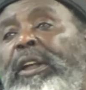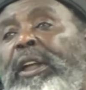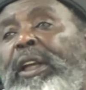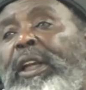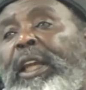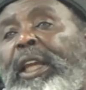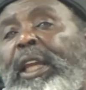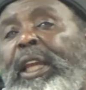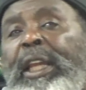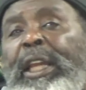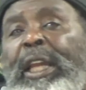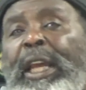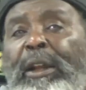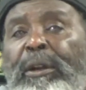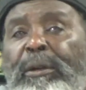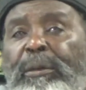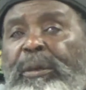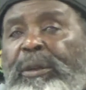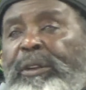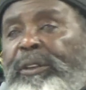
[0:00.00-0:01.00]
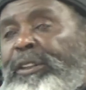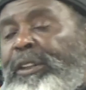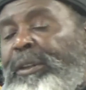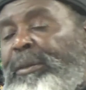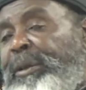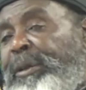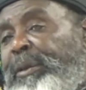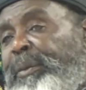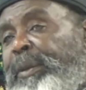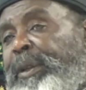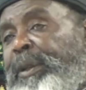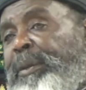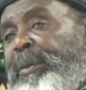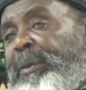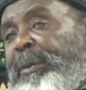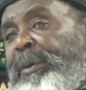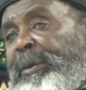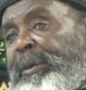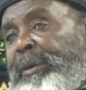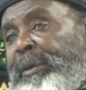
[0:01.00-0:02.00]
hang out with some of the
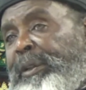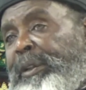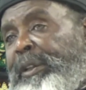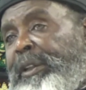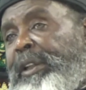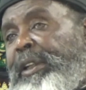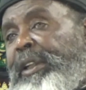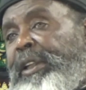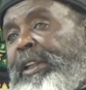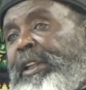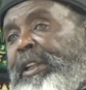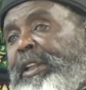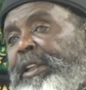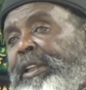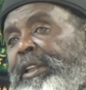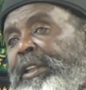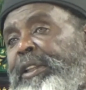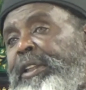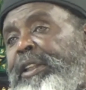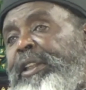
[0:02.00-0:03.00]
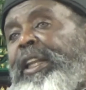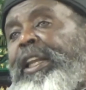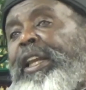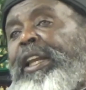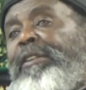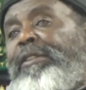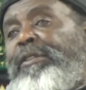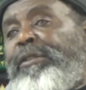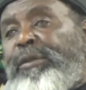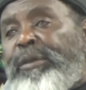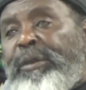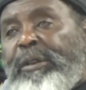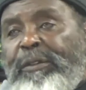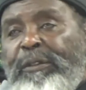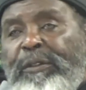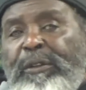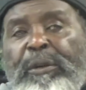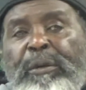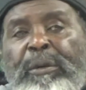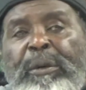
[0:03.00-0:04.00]
people that have three or
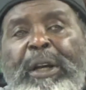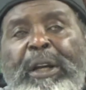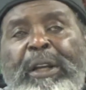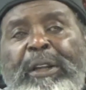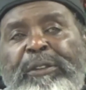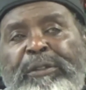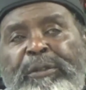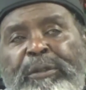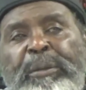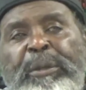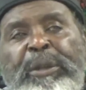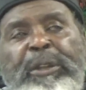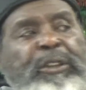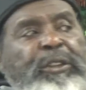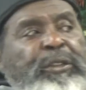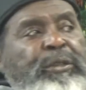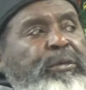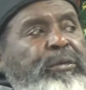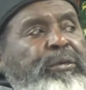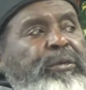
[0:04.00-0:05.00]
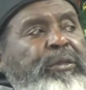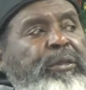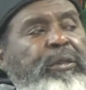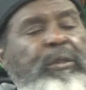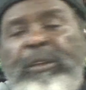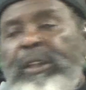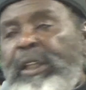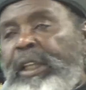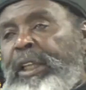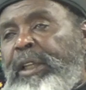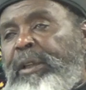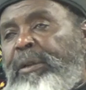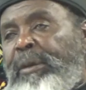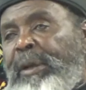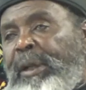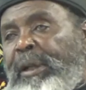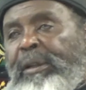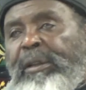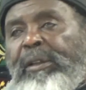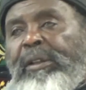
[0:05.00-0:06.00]
four wives. Just hang
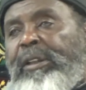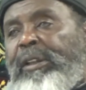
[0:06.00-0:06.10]
around.